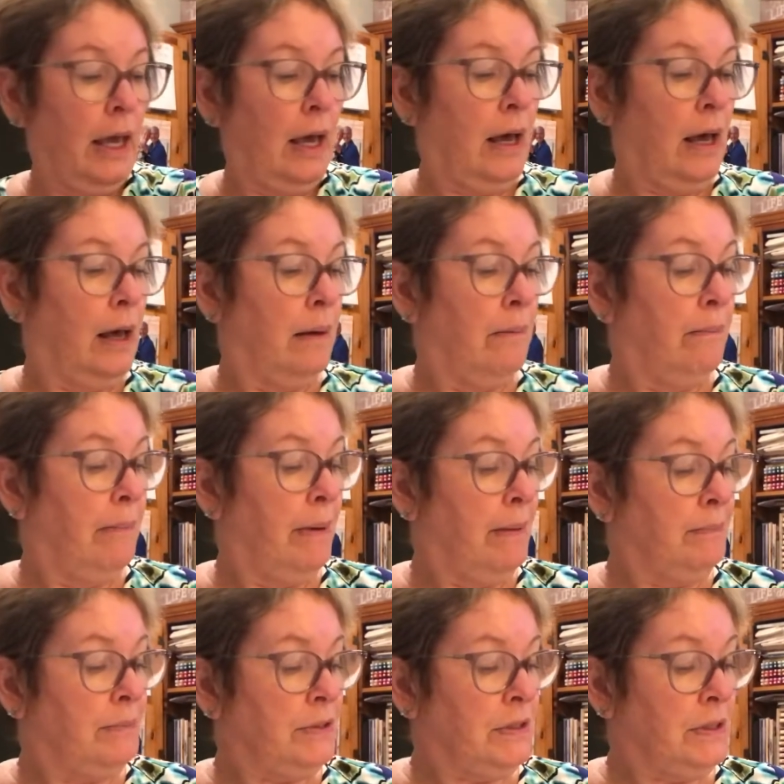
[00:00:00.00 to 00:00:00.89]

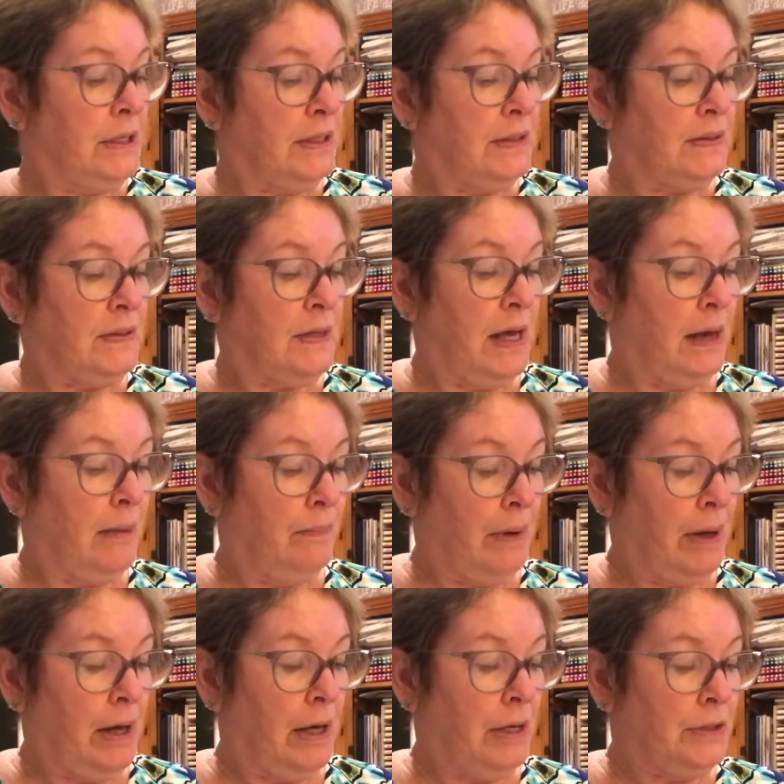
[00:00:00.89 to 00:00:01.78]
Okay,
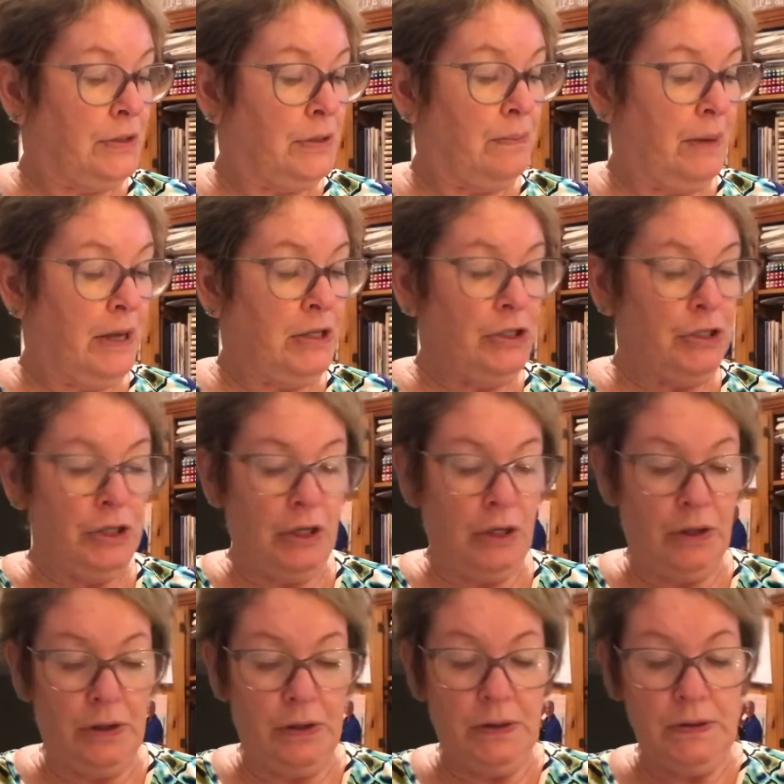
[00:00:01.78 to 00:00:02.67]
bumped this up
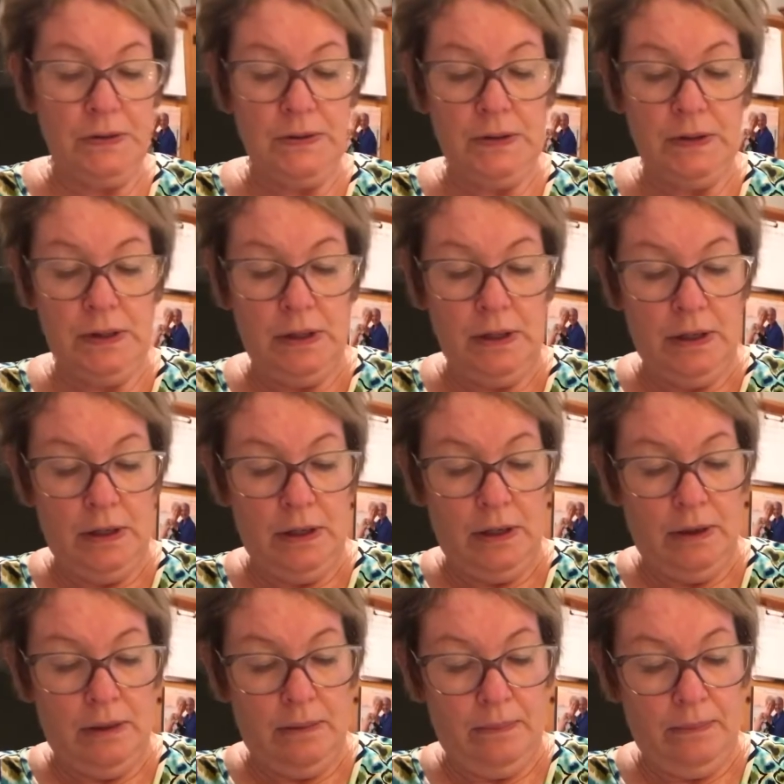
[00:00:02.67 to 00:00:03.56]
on
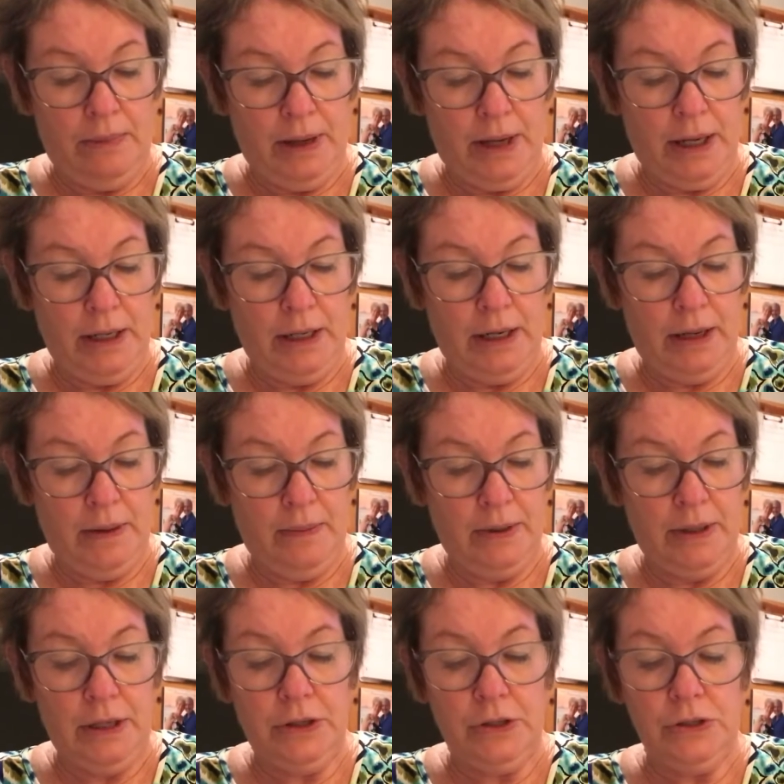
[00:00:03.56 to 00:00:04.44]
dimensionals,
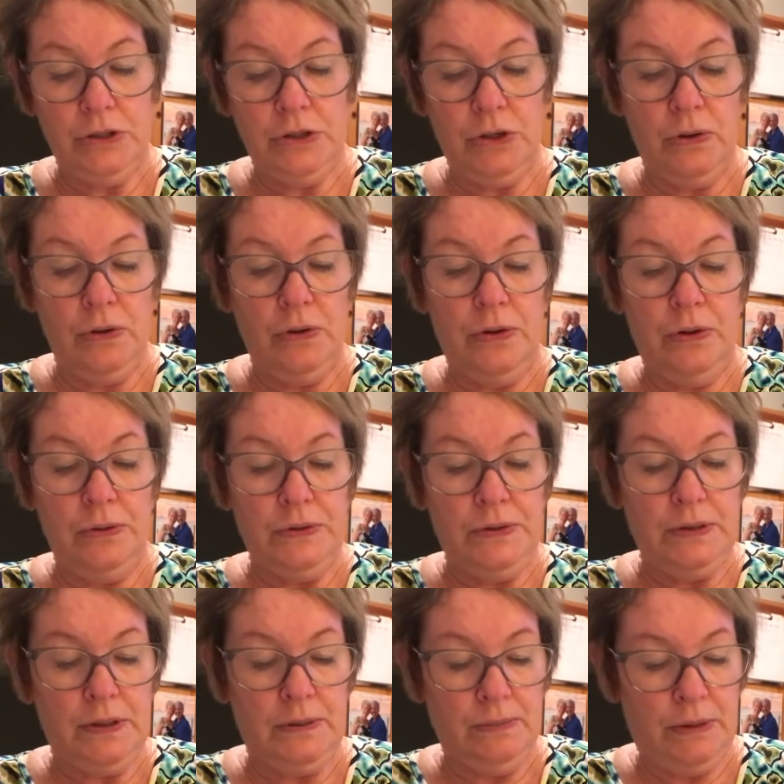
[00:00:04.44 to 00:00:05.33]
but I'm going to
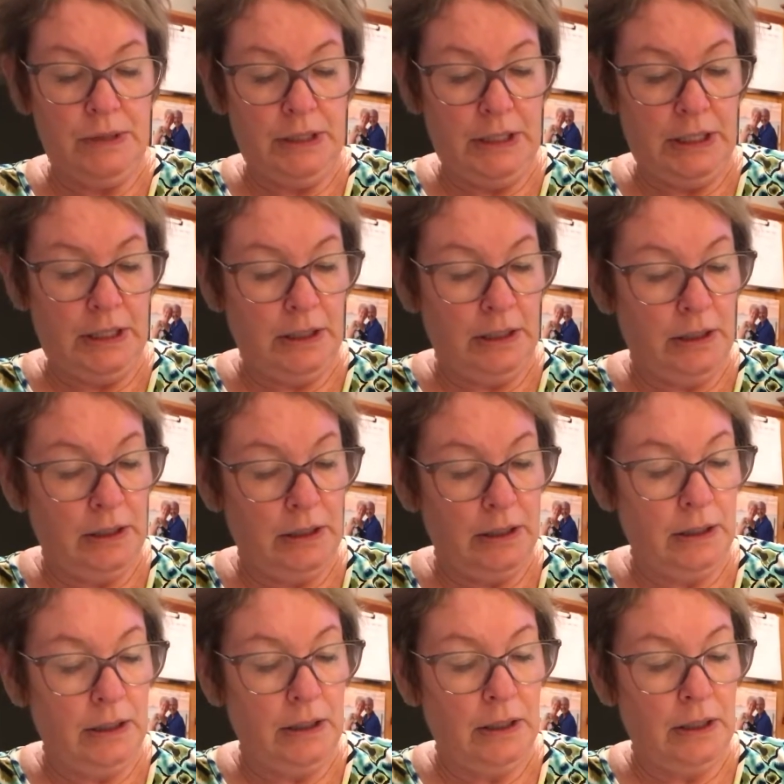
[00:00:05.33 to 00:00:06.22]
show you
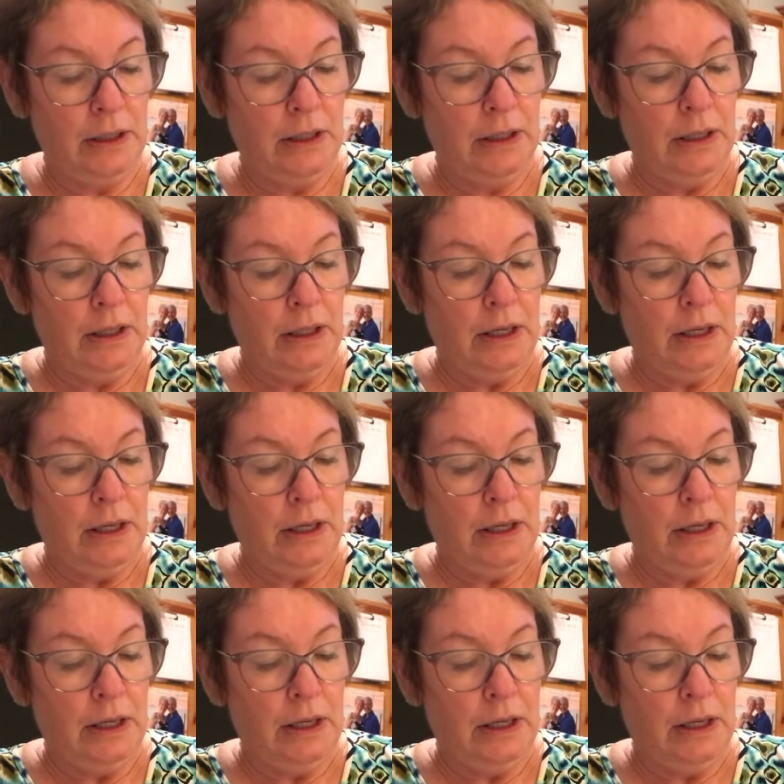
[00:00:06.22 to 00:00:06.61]
something.